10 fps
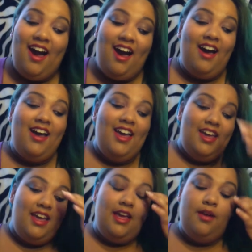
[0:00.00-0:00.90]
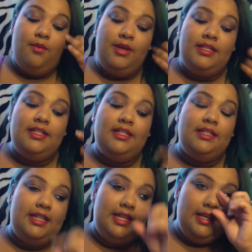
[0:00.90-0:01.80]
I
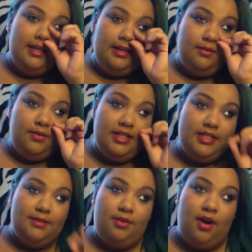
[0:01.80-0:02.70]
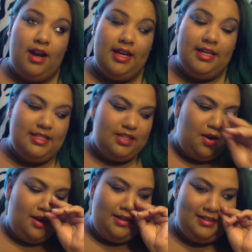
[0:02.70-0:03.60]
recently was surprised,
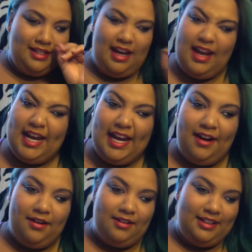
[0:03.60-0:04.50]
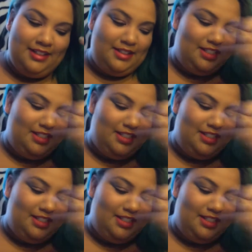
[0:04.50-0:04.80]
sorry, there's like a hair like